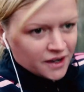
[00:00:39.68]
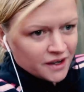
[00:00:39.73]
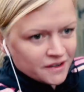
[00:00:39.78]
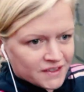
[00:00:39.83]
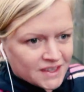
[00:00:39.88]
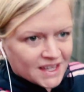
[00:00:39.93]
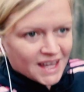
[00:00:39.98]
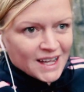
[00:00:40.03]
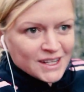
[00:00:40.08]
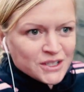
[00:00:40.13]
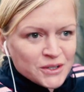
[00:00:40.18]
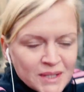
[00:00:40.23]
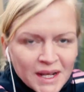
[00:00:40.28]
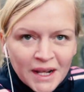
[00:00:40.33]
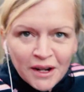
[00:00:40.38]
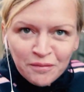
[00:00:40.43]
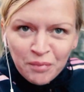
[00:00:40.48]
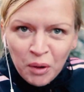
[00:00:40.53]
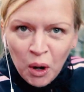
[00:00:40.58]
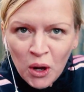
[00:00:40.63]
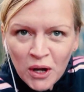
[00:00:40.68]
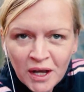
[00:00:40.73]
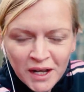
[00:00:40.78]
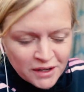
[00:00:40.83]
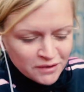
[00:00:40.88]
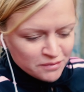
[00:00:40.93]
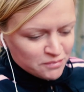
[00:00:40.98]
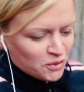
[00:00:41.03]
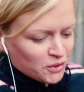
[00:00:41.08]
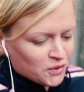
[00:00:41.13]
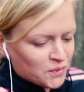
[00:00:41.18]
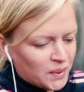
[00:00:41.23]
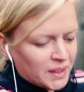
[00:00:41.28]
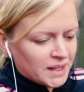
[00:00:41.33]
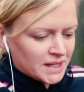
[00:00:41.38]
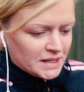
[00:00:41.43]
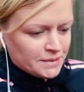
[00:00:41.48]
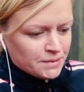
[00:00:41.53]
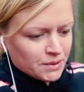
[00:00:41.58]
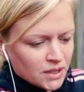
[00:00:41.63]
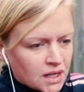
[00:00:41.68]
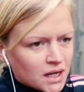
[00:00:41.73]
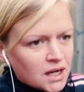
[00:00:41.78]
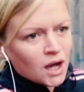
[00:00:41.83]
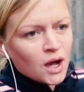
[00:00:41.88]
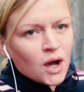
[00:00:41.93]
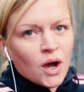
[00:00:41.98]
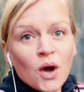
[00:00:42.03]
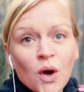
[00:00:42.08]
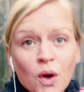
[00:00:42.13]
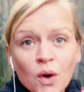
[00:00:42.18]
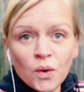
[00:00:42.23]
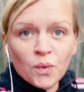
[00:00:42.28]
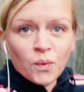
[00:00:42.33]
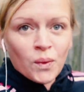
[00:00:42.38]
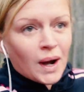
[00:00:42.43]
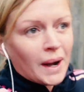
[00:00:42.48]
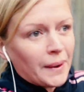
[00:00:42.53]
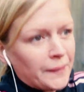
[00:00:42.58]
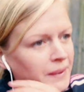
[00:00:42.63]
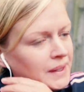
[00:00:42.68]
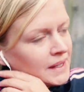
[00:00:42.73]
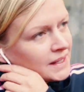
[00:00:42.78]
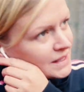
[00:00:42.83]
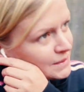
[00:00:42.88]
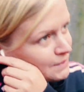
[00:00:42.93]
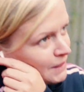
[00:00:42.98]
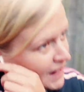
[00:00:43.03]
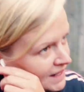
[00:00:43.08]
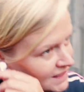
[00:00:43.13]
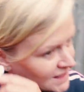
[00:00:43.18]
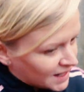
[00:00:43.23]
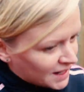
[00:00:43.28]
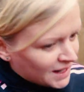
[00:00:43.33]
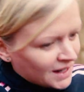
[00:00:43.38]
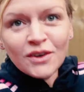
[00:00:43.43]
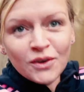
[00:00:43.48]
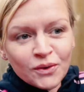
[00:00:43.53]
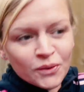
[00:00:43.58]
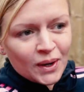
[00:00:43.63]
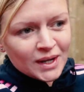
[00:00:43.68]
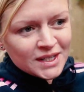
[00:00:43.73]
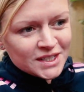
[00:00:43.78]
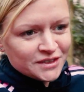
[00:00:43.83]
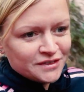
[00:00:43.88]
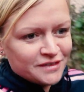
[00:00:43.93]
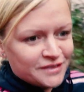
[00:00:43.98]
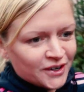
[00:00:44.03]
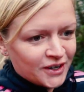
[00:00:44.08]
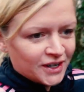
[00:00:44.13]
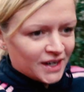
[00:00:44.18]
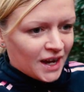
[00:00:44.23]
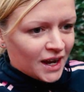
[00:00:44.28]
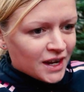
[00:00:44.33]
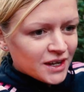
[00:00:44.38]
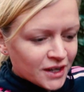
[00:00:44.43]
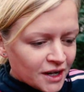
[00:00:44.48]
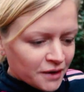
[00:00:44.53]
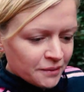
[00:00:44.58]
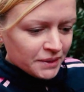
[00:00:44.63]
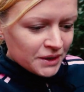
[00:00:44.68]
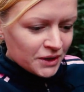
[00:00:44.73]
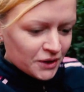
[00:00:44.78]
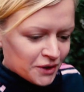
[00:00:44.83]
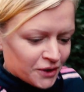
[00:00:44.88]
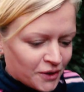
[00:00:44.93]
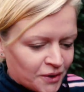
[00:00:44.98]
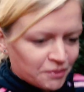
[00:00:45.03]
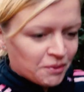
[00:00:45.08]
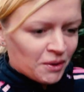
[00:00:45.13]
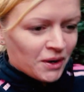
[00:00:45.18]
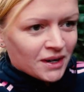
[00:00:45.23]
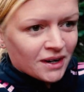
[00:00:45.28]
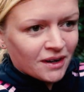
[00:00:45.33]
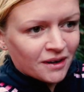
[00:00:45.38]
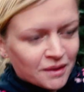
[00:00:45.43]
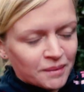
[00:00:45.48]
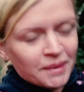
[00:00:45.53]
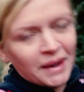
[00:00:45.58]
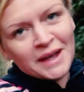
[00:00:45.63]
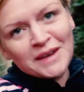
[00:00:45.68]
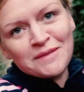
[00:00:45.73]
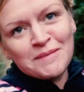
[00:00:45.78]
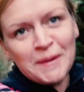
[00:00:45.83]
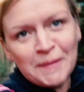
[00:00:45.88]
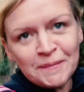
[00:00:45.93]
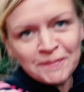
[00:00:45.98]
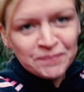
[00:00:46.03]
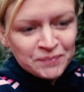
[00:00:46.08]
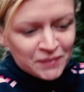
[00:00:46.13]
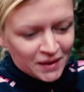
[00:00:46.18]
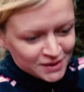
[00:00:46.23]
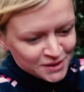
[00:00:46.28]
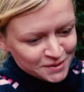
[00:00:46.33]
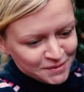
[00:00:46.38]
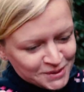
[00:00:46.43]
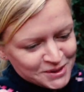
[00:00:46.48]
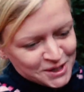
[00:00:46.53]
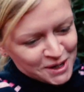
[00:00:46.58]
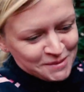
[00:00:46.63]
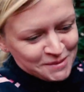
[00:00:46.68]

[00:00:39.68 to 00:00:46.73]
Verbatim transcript: over there so it's kind of blocking from all the wind but wow it's mad question for you you know when you're walking along the pavement and someone's